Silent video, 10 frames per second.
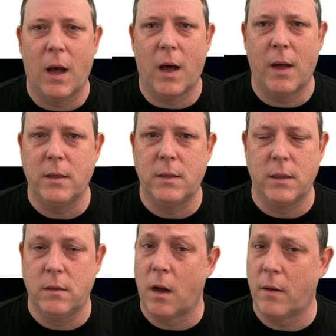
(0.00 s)
I
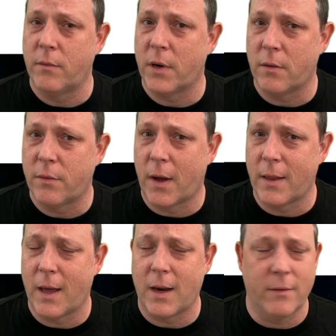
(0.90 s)
did not verify that.